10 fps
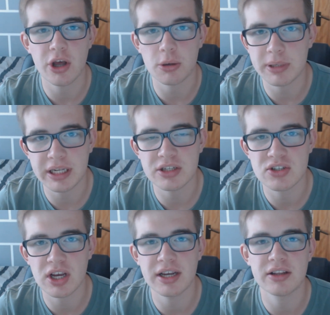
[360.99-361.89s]
the Armenian
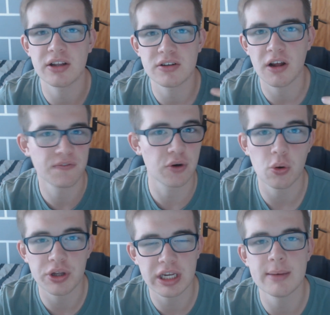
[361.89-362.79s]
side that I
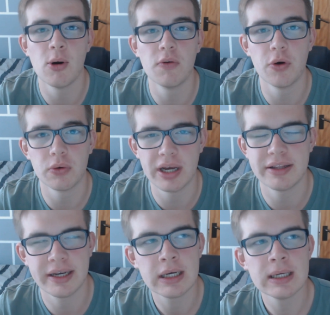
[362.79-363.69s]
forgot the name
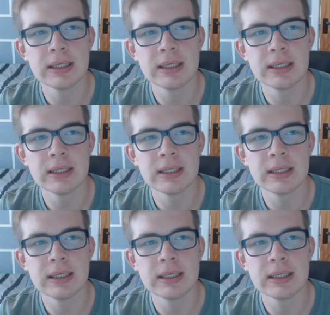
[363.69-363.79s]
already,